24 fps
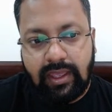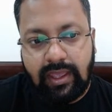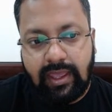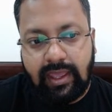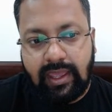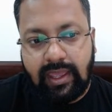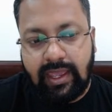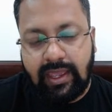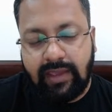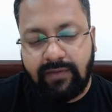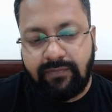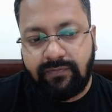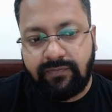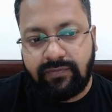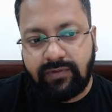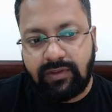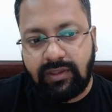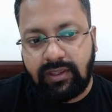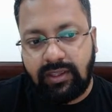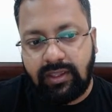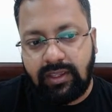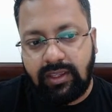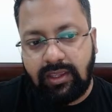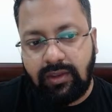
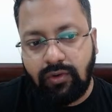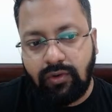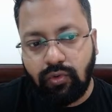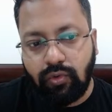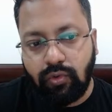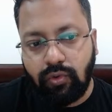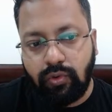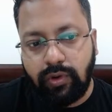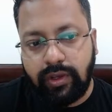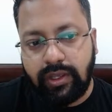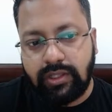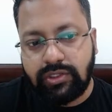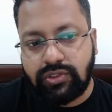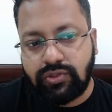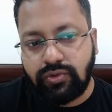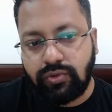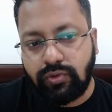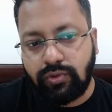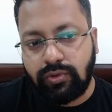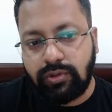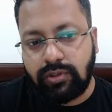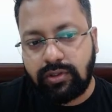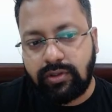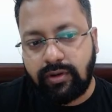FeOH
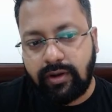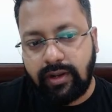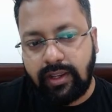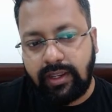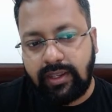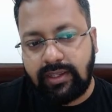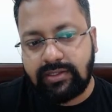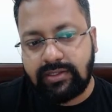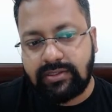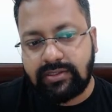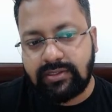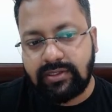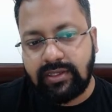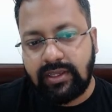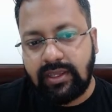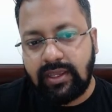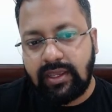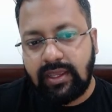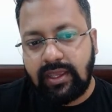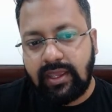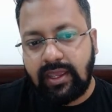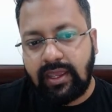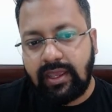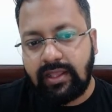whole thrice,
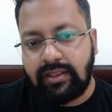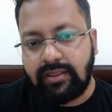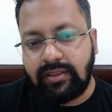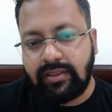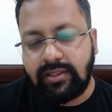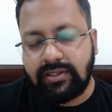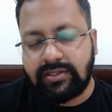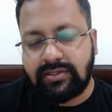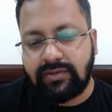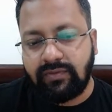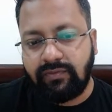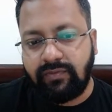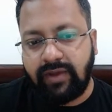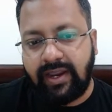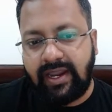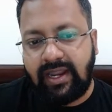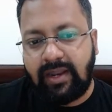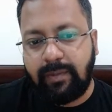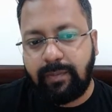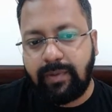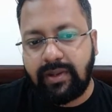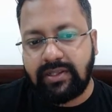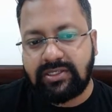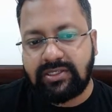and this white
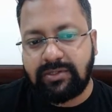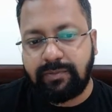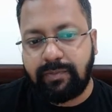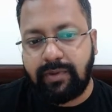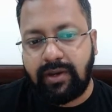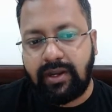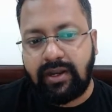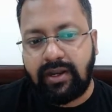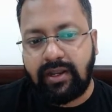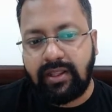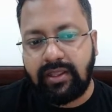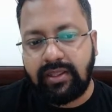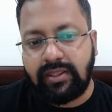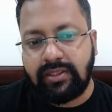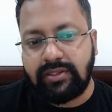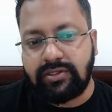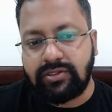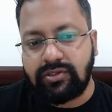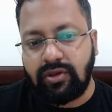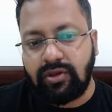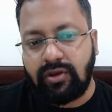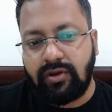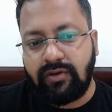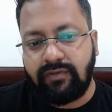precipitate is
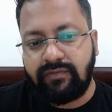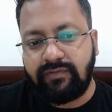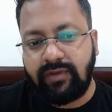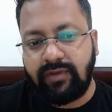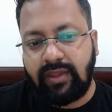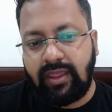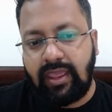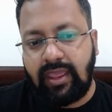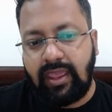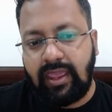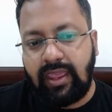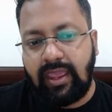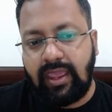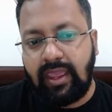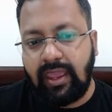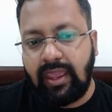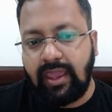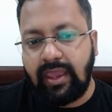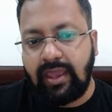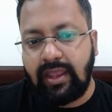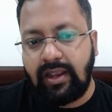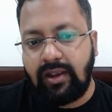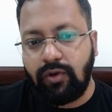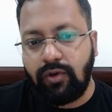of
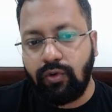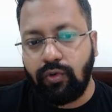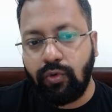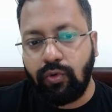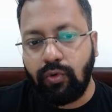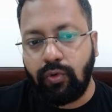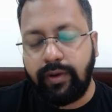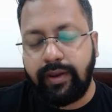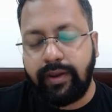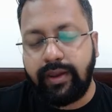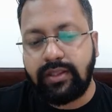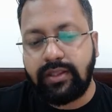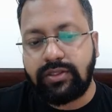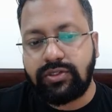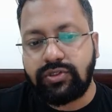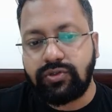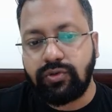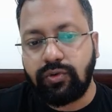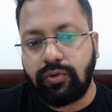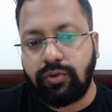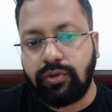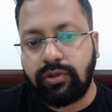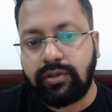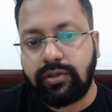AlOH
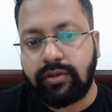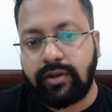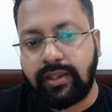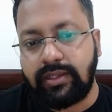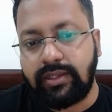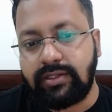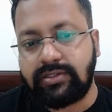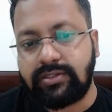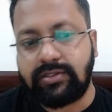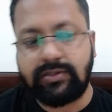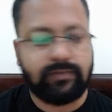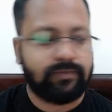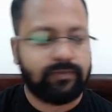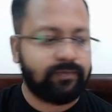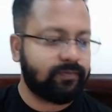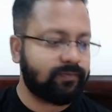whole thrice.